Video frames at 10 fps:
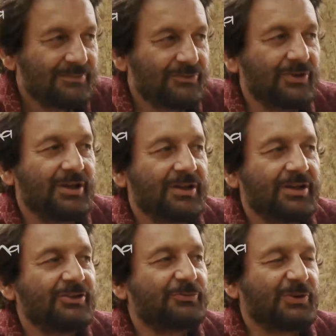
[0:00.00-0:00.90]
So,
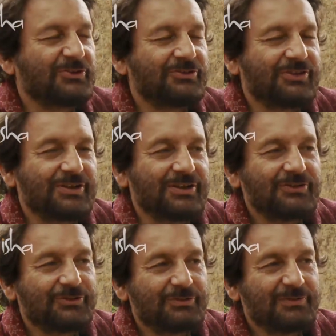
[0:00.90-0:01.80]
any special
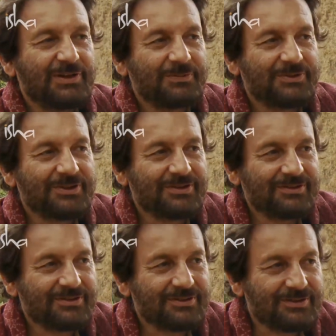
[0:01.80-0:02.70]
techniques you developed
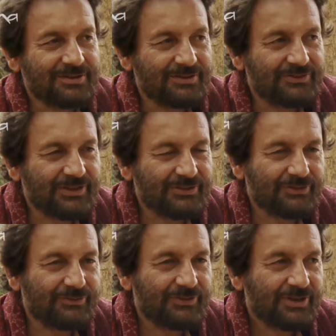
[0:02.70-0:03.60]
here, in
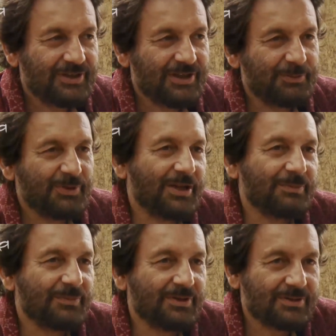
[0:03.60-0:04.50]
sense of…
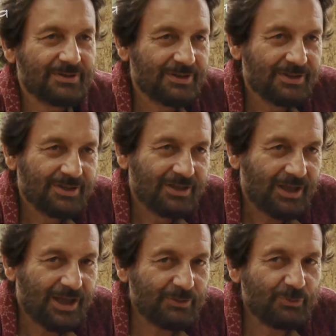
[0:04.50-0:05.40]

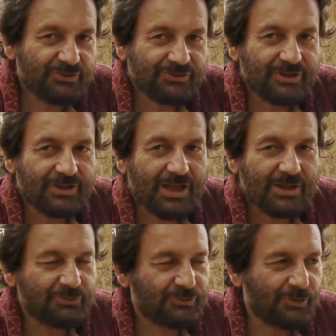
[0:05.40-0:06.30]
I wish that
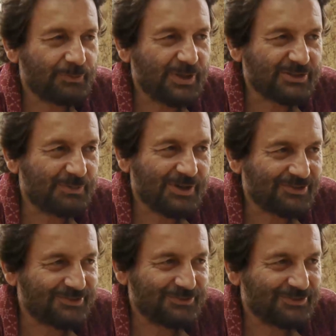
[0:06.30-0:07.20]
I was taught
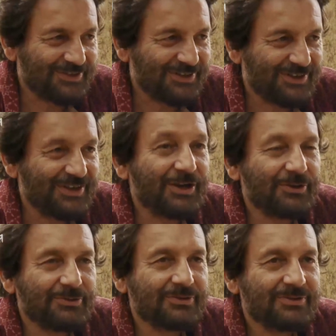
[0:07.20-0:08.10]
mathematics differently, and
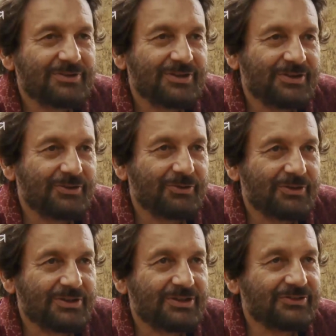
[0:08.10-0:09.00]
now,
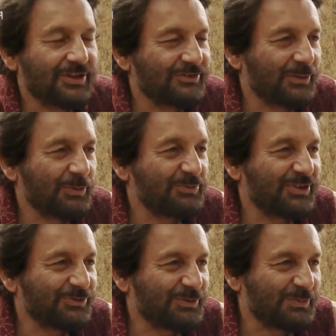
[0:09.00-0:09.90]
at this age, I'm
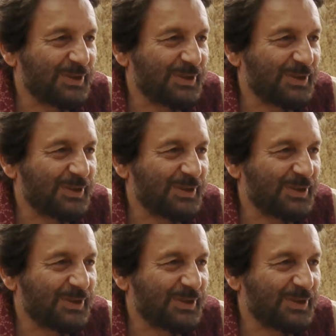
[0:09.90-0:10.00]
obsessed with